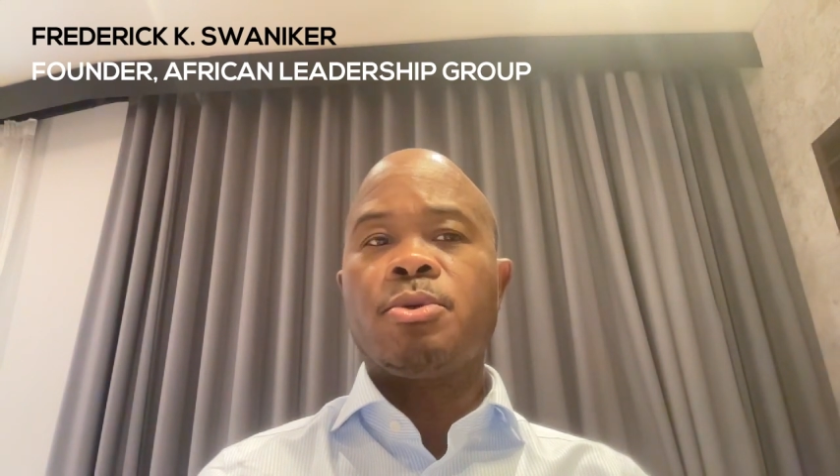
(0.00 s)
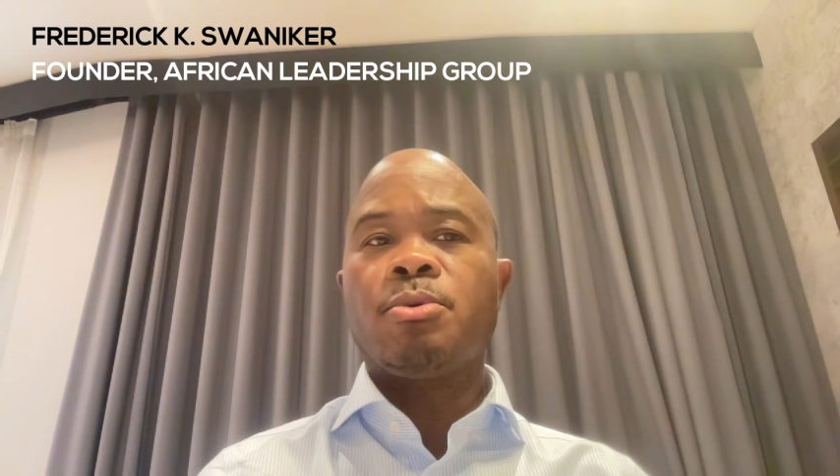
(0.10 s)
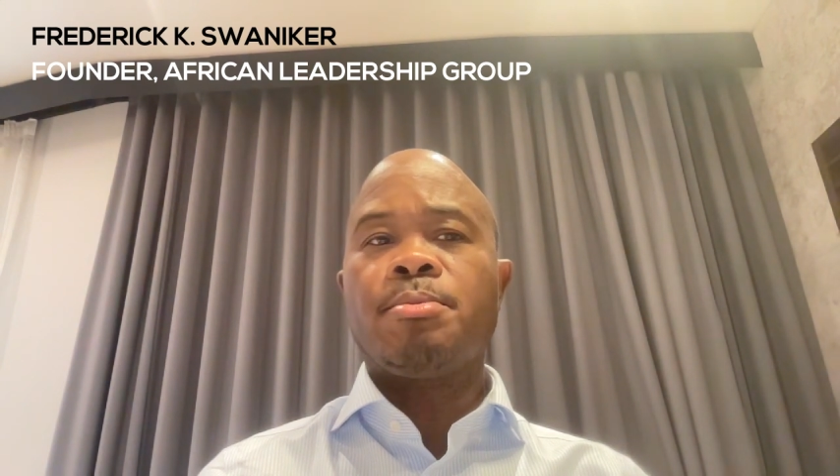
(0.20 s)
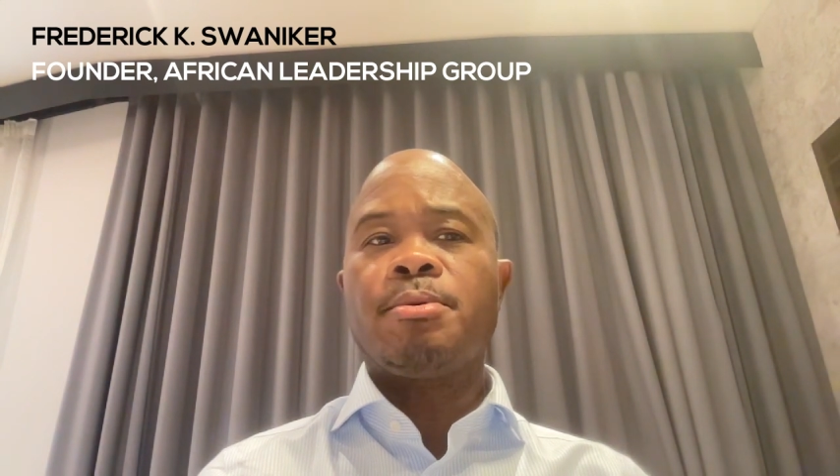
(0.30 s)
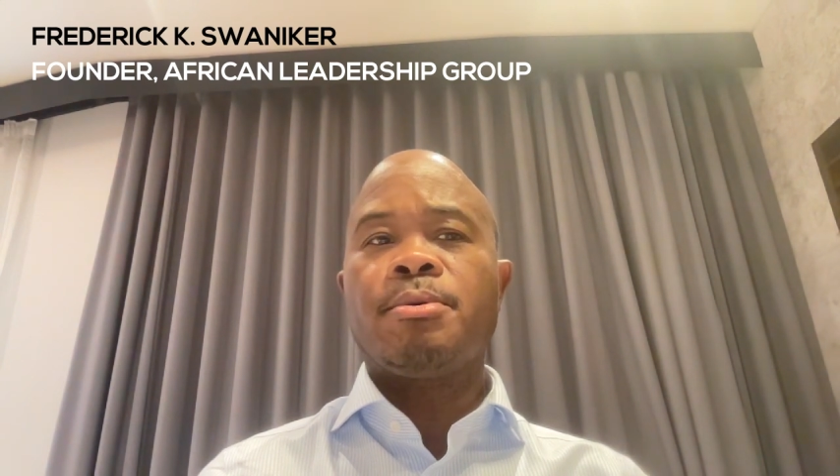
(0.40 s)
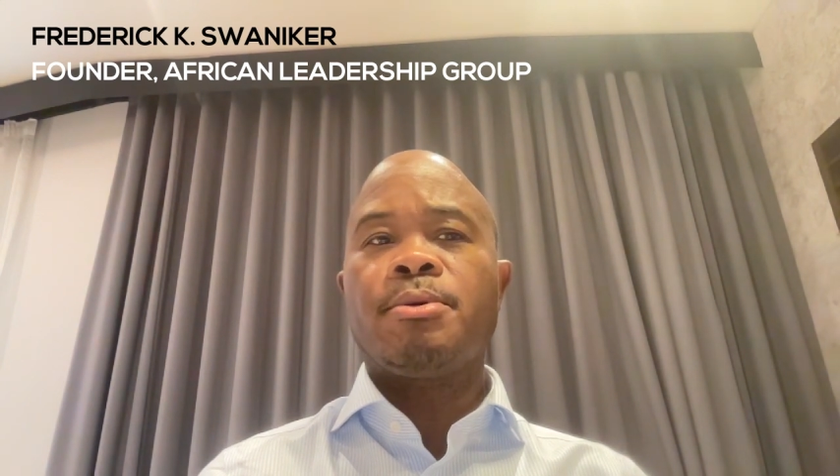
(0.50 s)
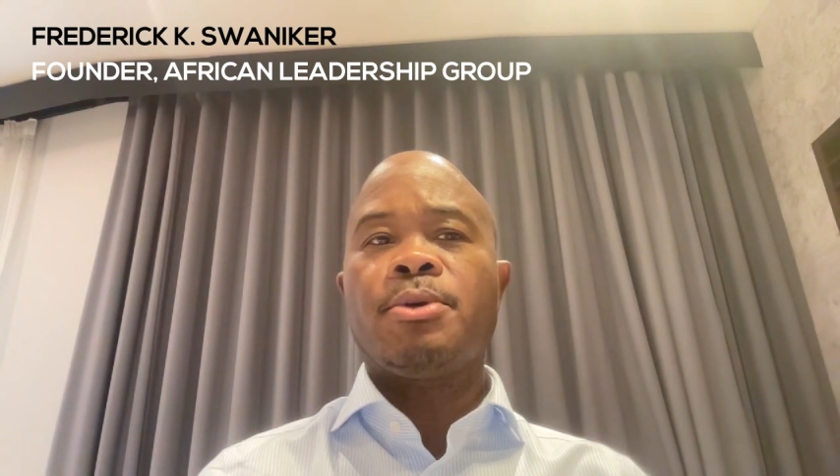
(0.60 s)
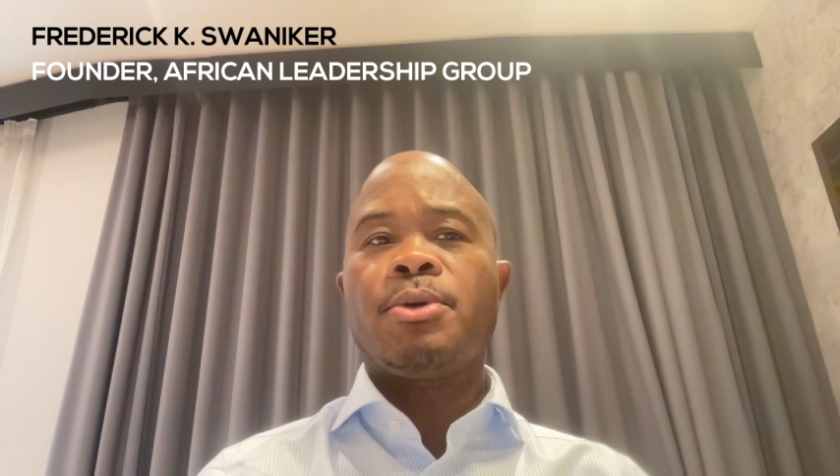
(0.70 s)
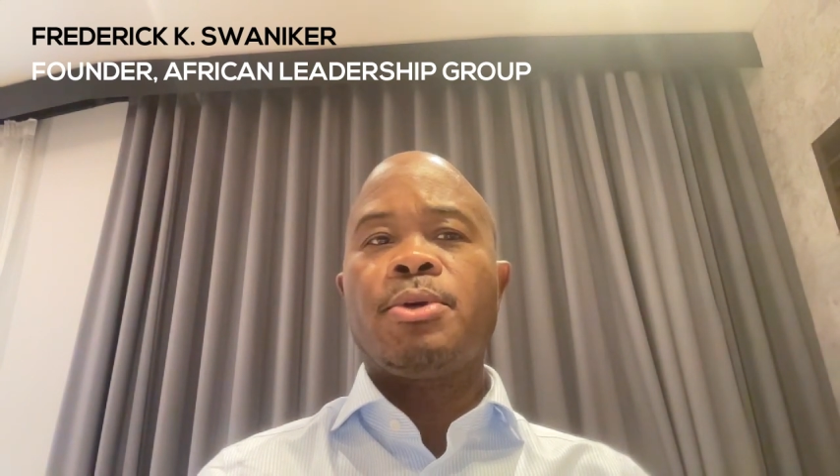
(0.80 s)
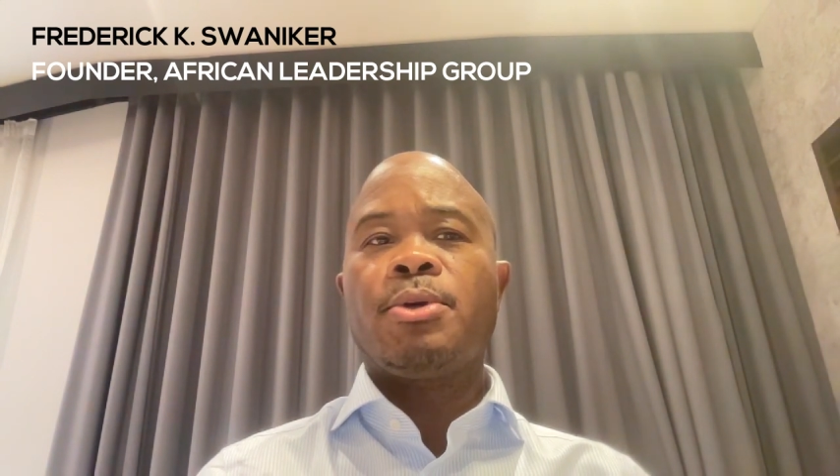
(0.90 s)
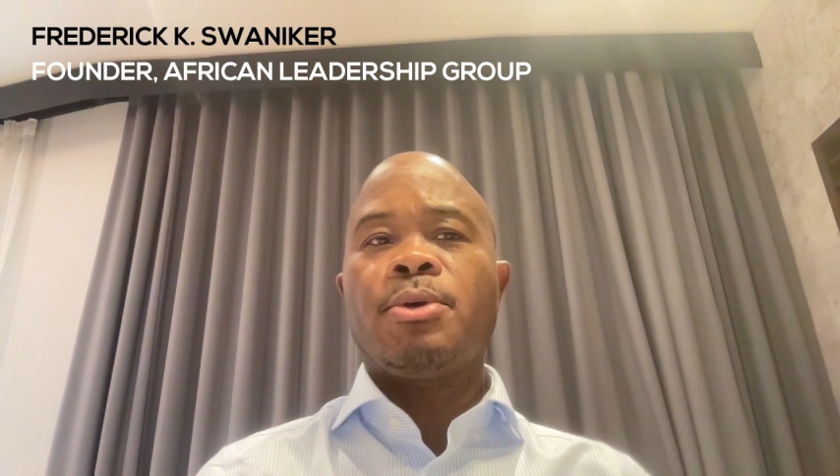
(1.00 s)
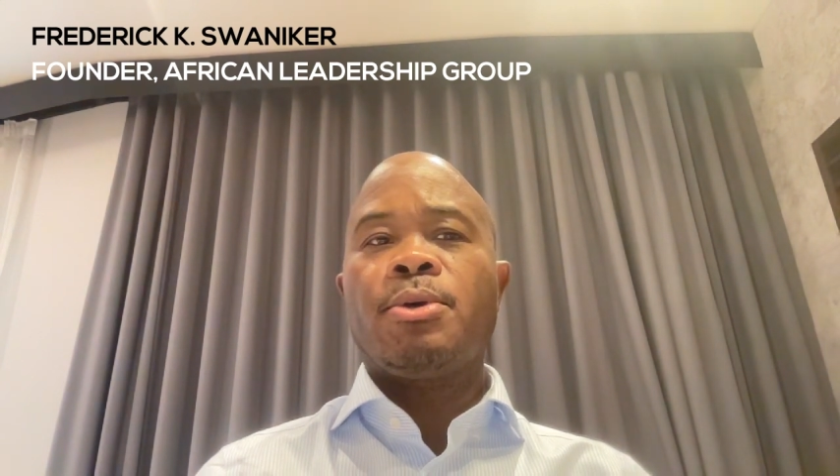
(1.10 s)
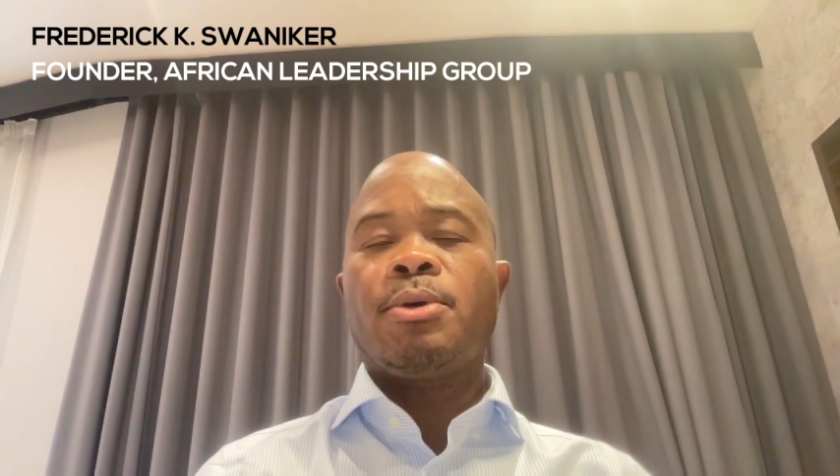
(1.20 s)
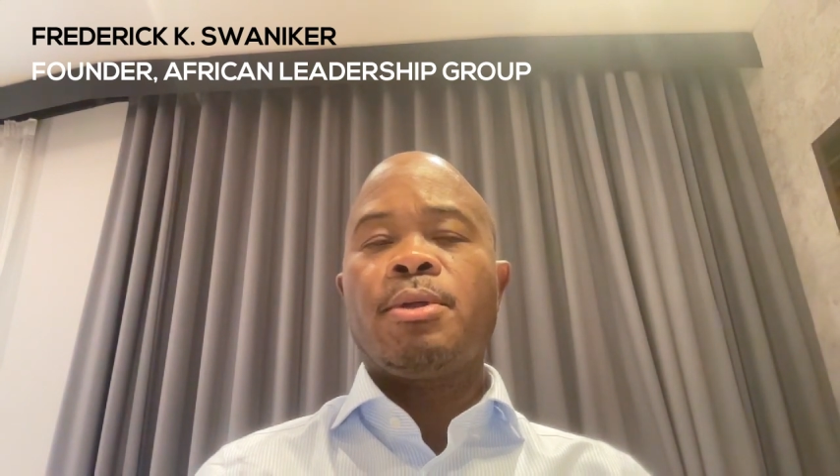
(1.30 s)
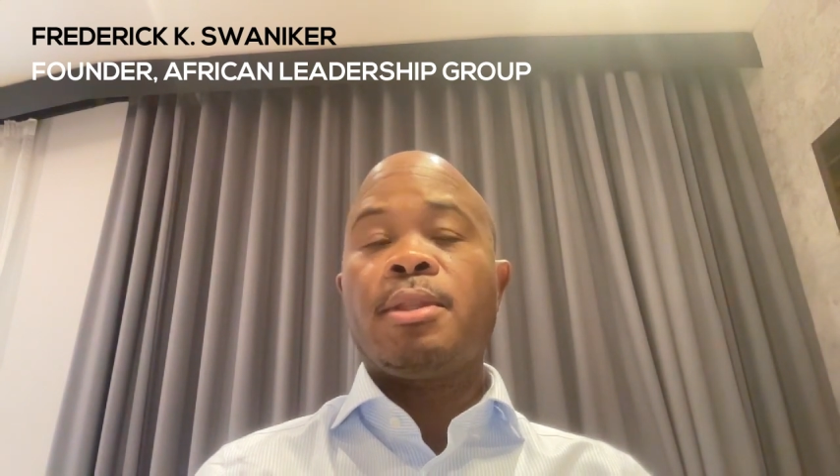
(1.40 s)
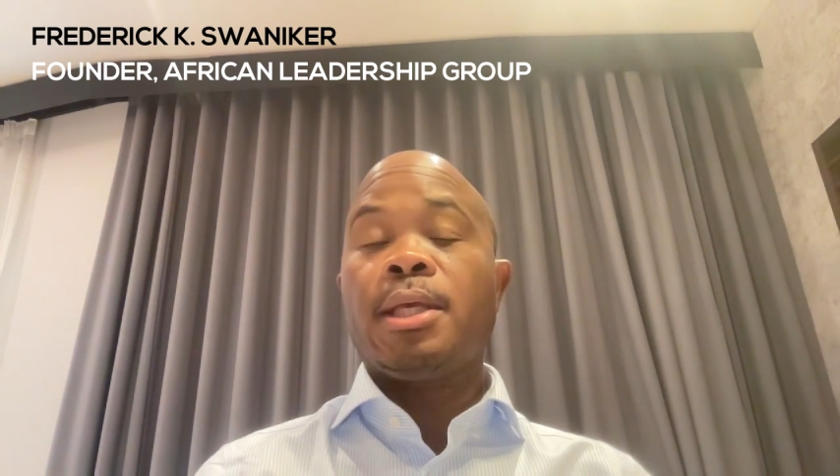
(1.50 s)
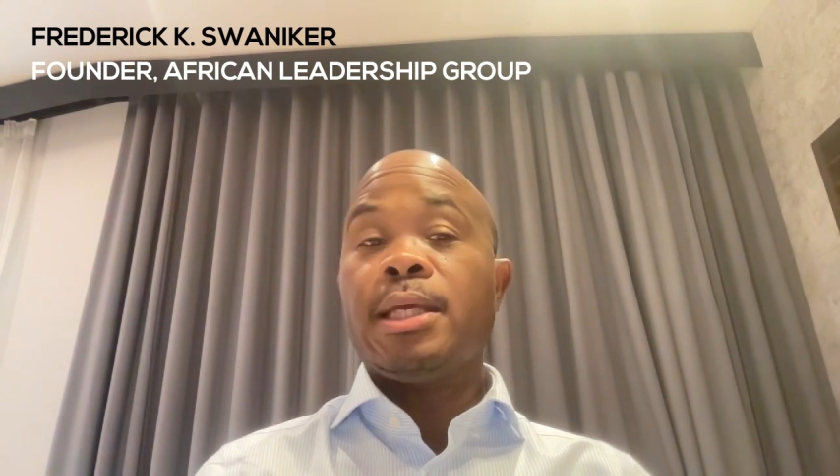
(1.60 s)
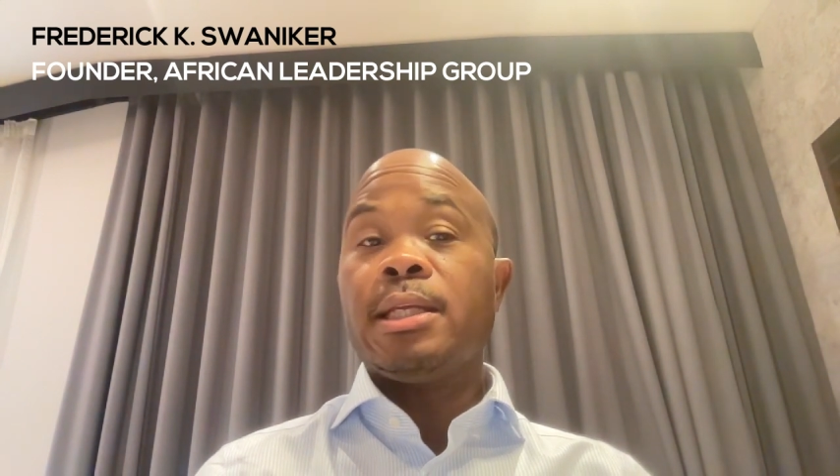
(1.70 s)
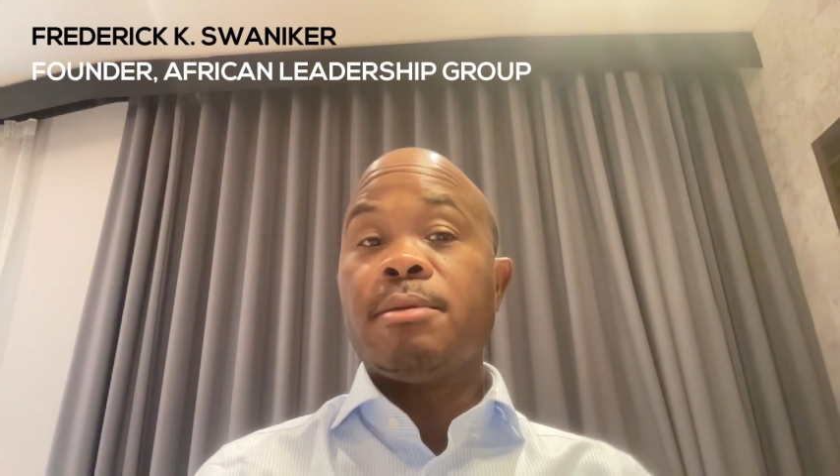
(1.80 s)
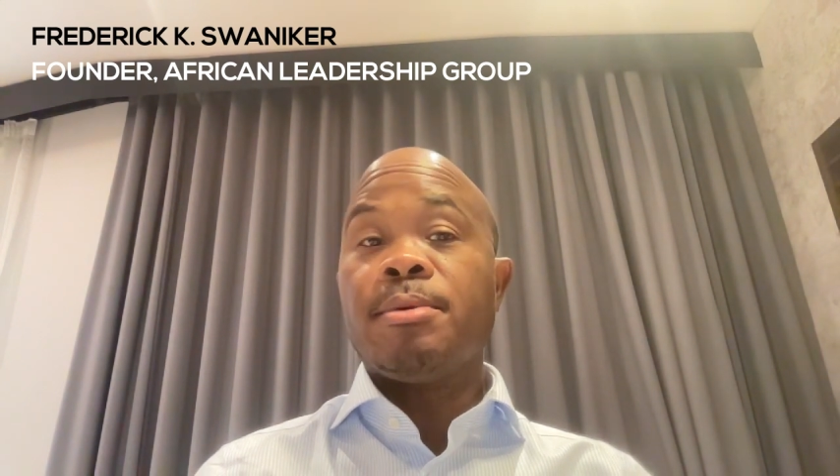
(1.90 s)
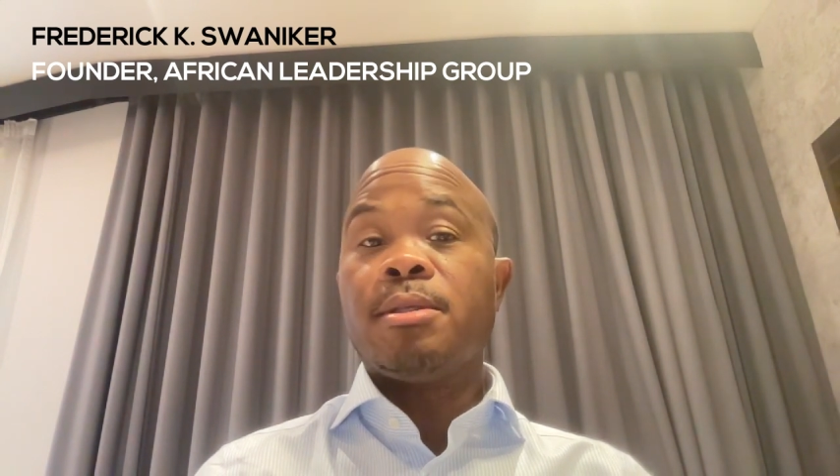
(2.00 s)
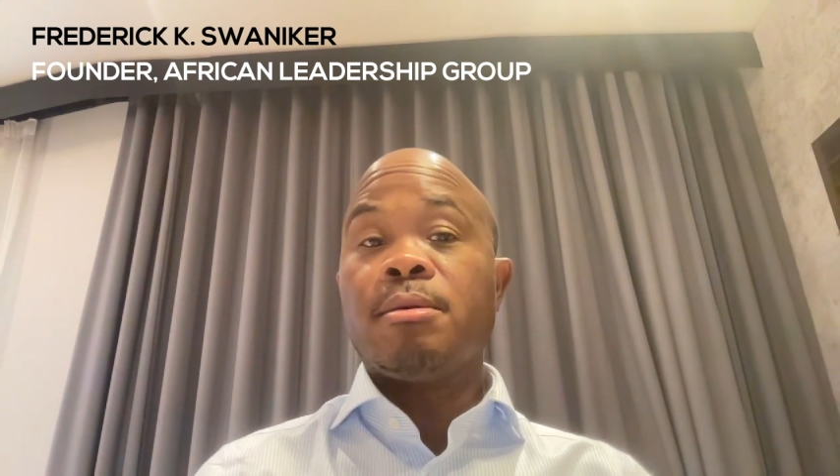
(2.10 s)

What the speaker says: Group. EDB